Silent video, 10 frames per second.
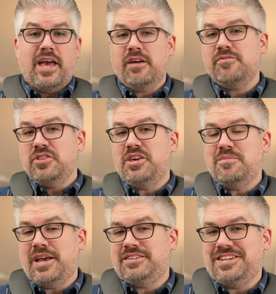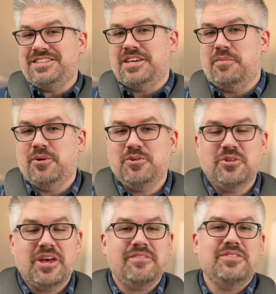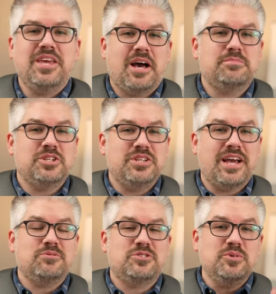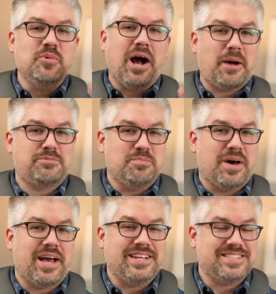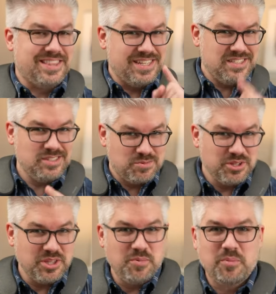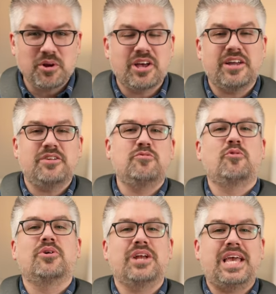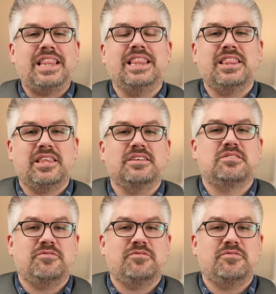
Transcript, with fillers: After the amazing demo, you'll have the option now to optimize, and this is really what we're gunning for in this